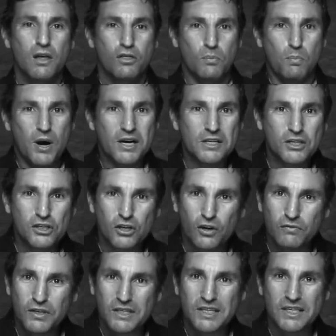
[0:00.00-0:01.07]
The body
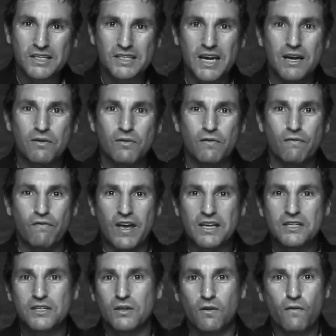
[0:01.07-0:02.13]
serves as a sacred
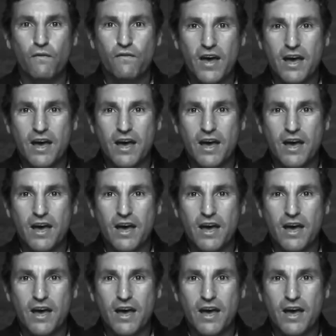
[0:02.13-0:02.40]
vessel